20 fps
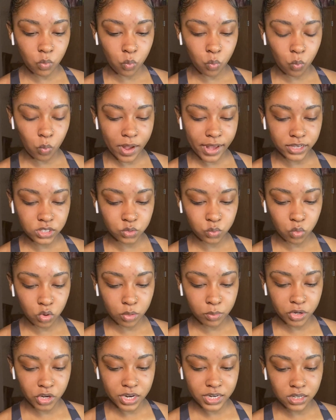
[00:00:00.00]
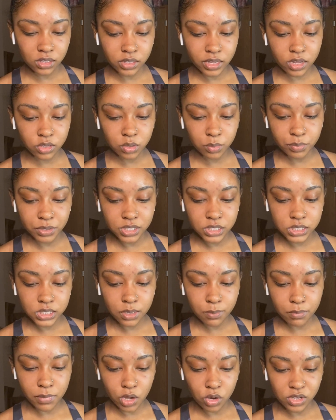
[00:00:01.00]
wax warmer and allow the beads to
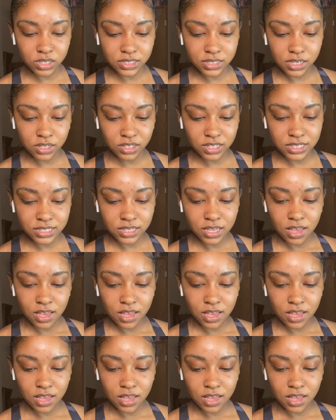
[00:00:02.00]
melt until it's